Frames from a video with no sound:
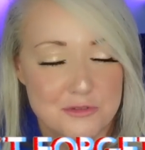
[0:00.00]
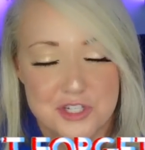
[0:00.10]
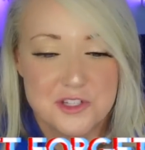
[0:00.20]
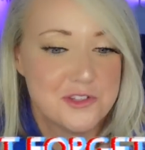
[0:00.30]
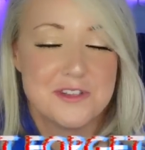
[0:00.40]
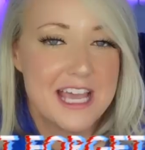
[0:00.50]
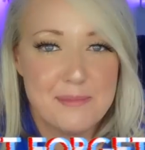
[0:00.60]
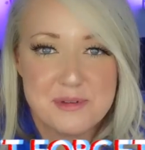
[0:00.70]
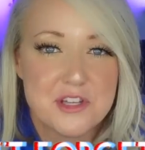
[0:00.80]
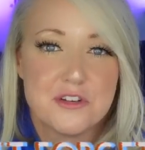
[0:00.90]
Just
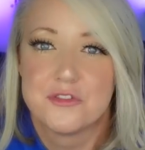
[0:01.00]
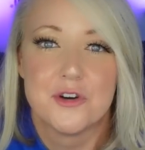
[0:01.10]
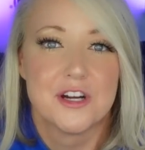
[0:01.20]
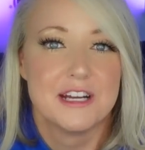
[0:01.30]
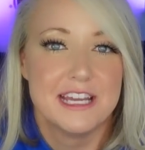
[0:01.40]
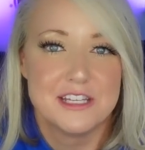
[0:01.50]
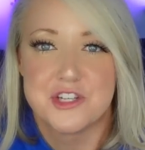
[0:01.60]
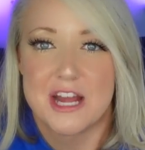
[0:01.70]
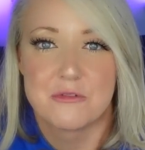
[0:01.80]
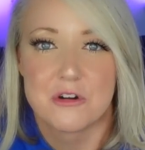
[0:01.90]
episode 4 in
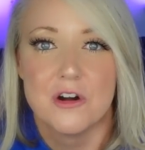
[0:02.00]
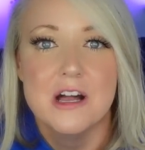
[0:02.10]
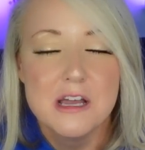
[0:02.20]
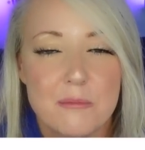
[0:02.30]
general,